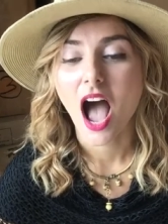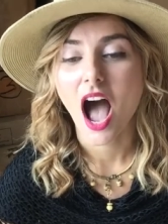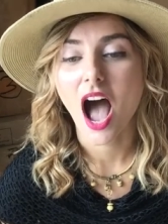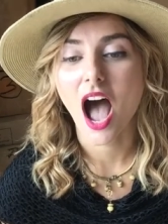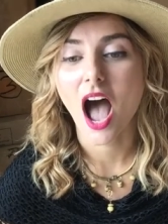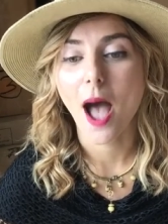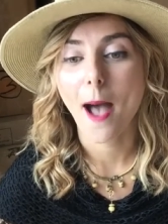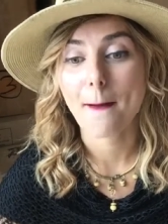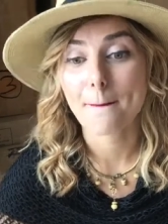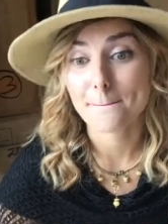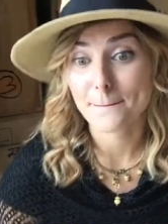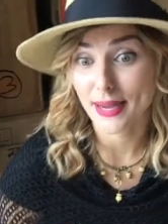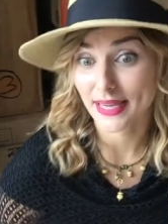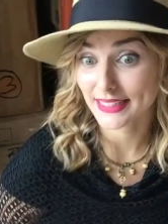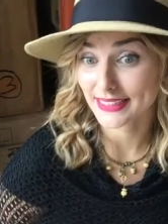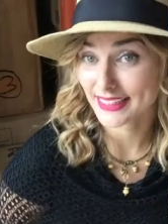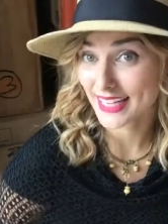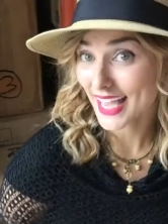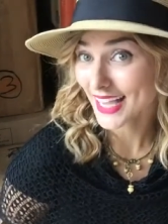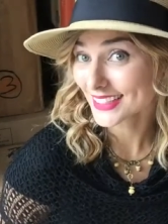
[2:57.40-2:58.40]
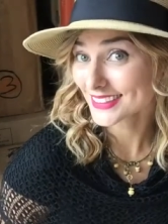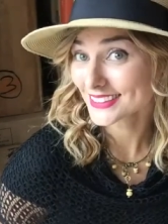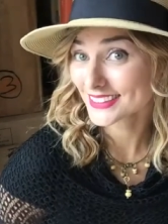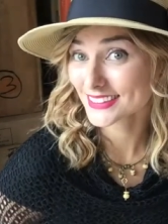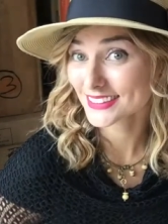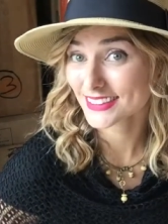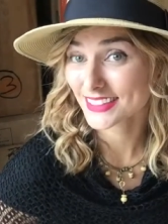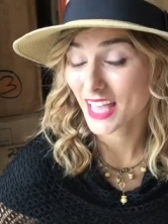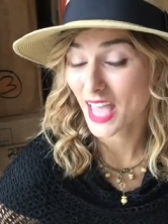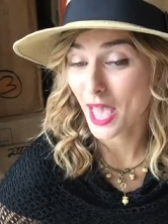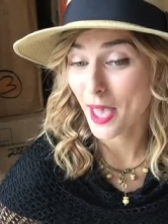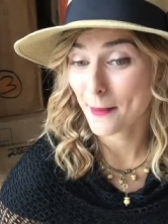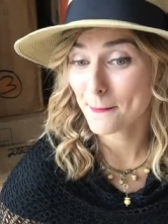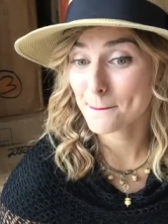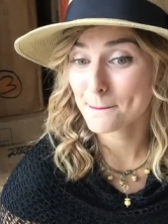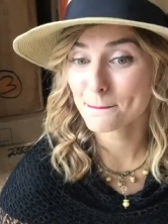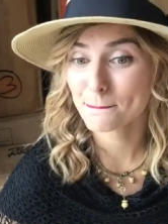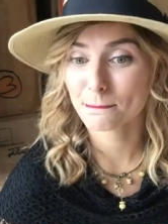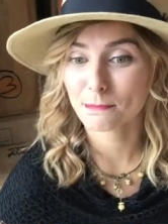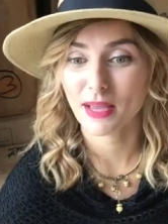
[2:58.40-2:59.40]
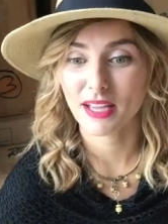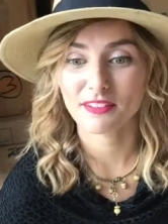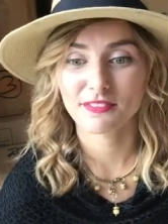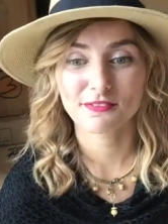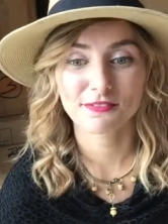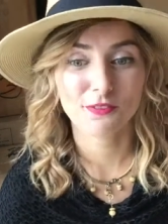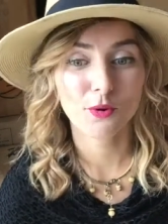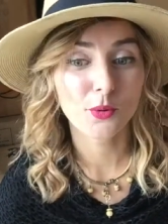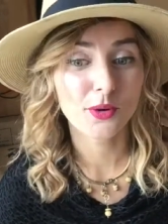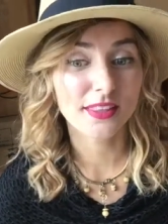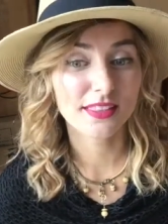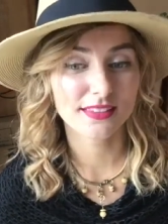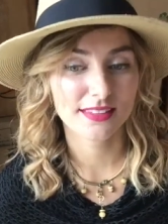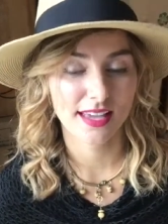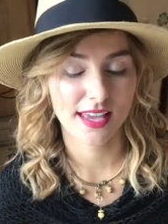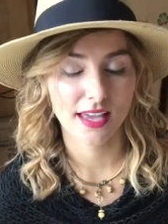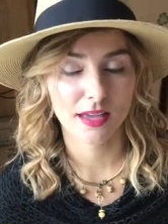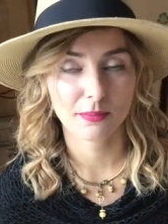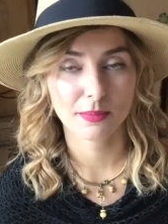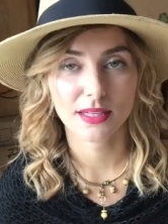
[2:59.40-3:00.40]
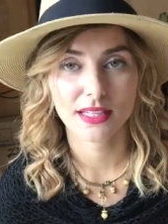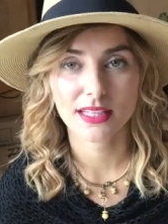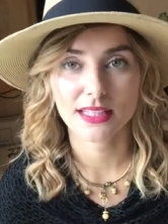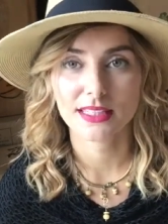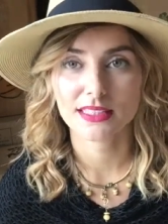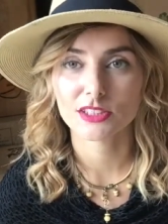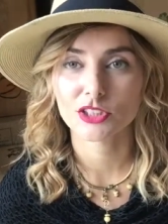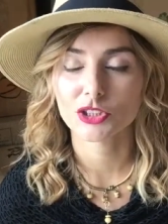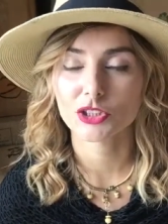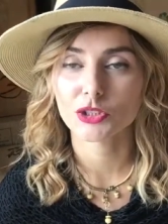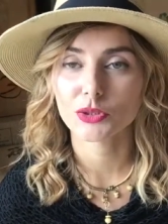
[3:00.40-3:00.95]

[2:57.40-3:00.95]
My next tip, my 4th tip, is